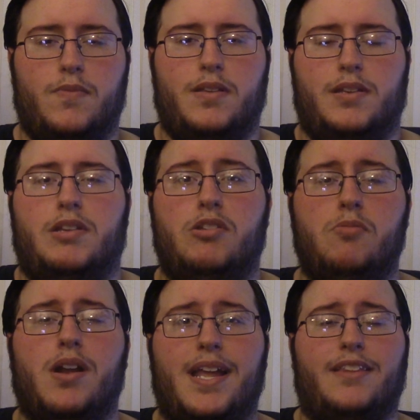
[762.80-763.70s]
you
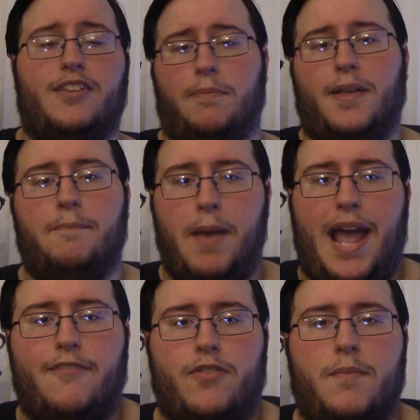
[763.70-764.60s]
want to get something
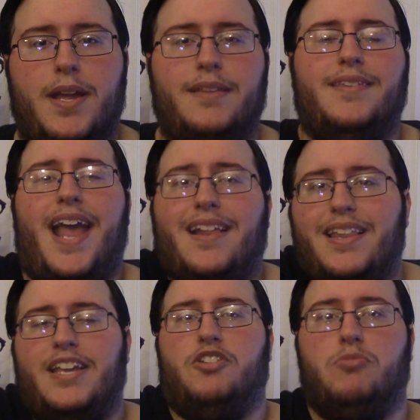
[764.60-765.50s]
back from it.
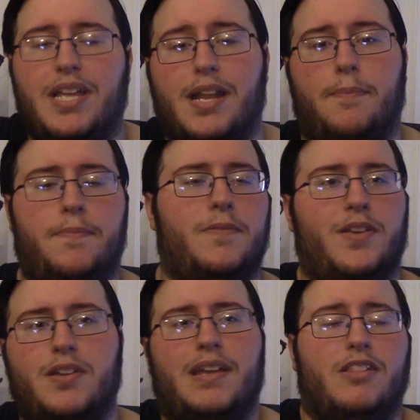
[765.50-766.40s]
Sadly, you need a.
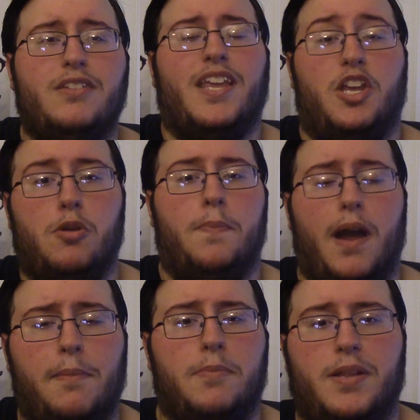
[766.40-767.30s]
You, it looks like you'll
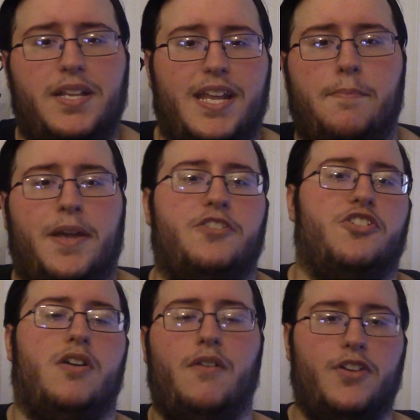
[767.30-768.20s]
probably need a
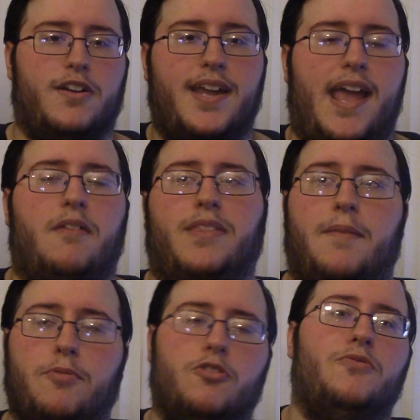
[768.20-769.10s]
picture of your account
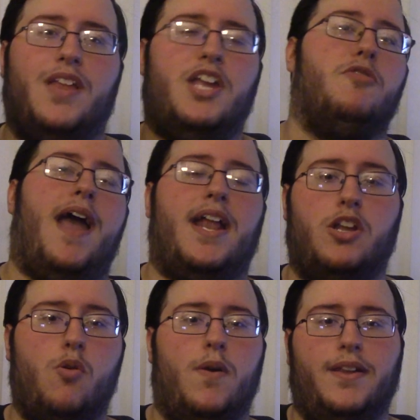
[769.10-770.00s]
that proves that you
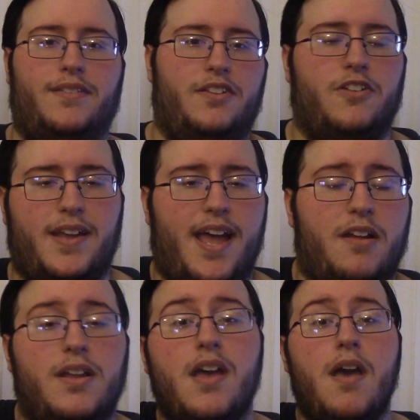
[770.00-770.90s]
had coins in your
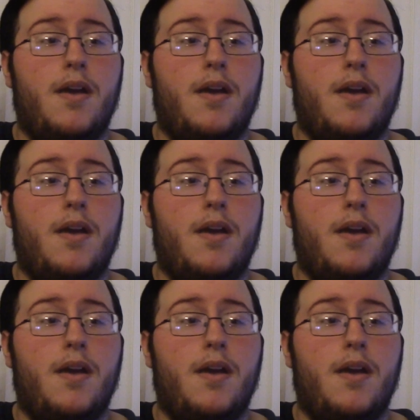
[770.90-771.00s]
account.